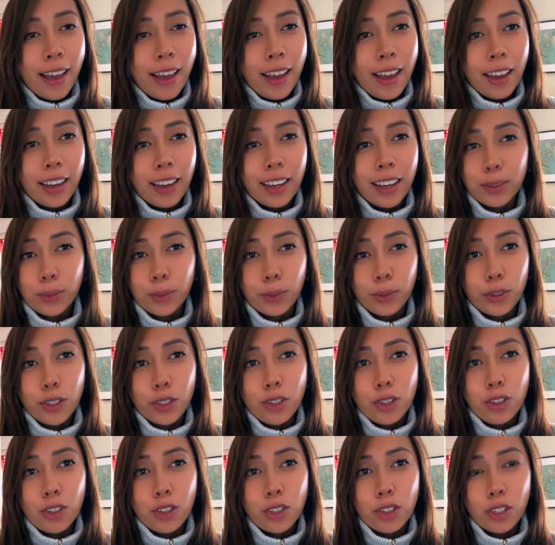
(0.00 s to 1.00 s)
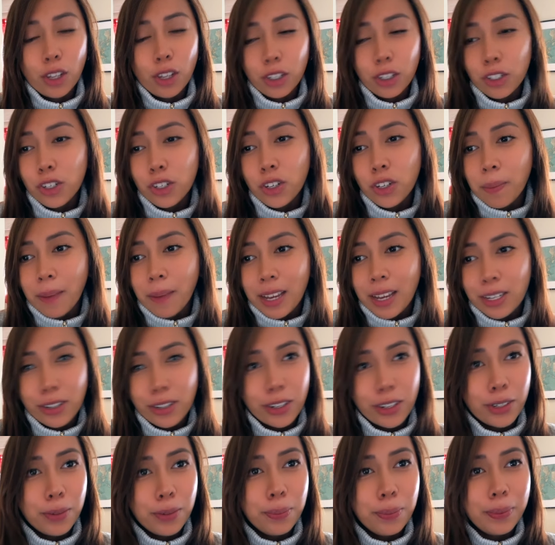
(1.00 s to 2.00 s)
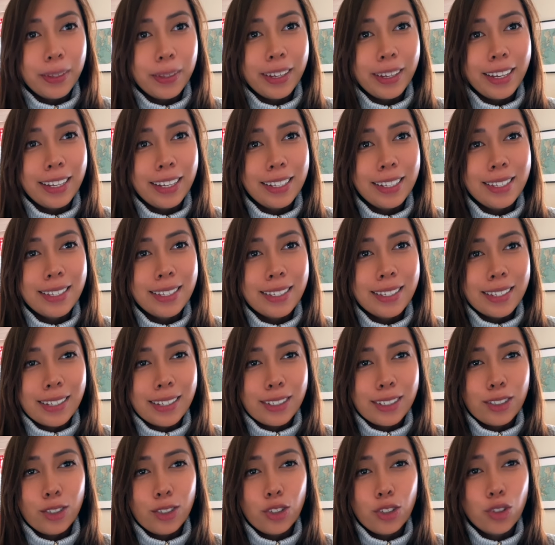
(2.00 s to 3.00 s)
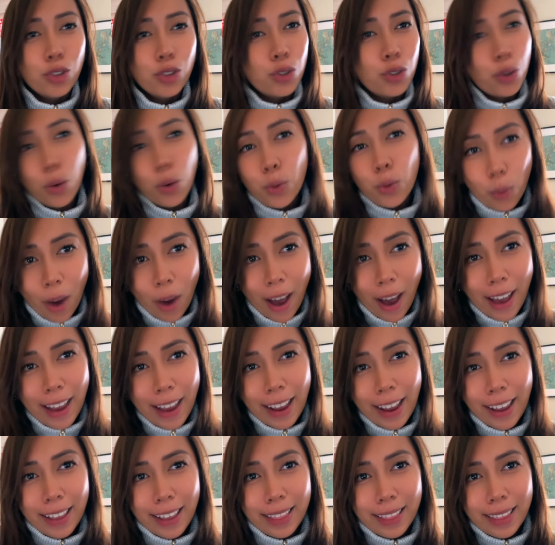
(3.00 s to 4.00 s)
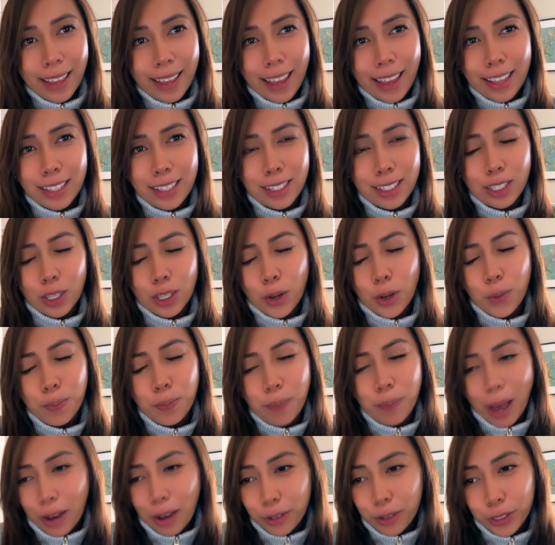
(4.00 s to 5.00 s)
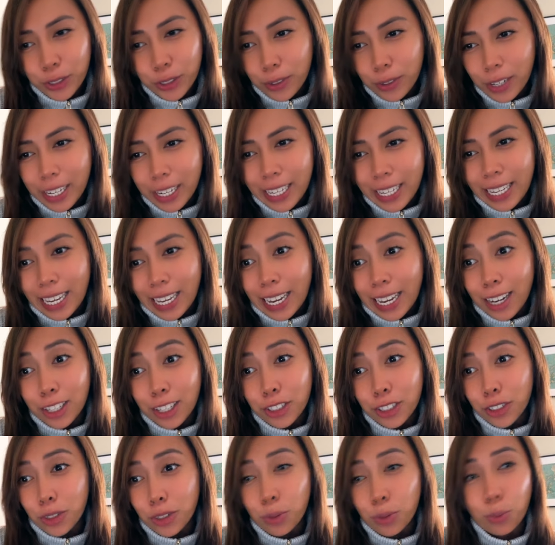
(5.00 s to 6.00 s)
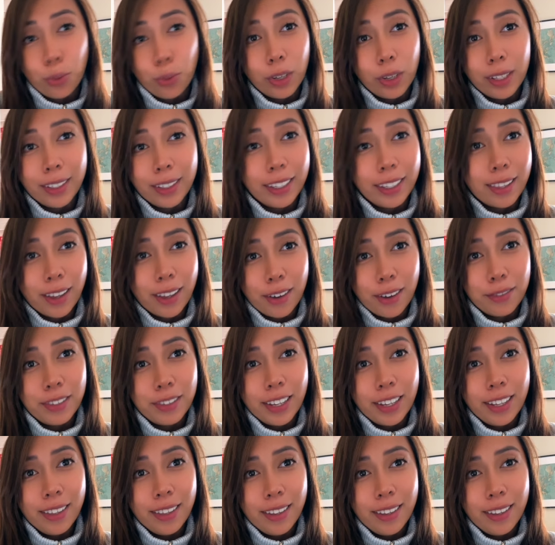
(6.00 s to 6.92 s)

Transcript: it was such a magical place, so wide and so powdery, and I just really loved it.